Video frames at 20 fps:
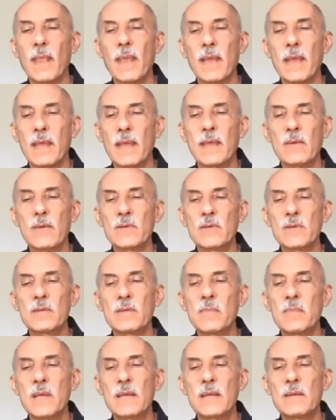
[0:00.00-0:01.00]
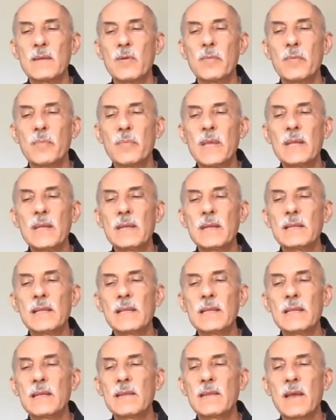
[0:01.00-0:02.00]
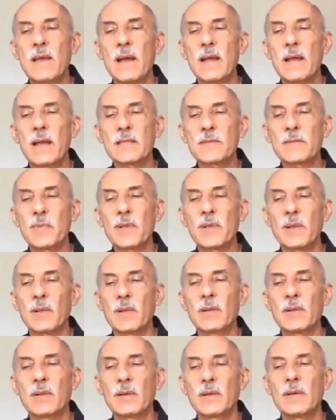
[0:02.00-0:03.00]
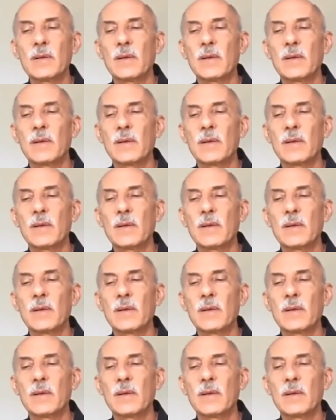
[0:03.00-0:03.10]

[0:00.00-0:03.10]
He was admitted repeatedly to the hospital.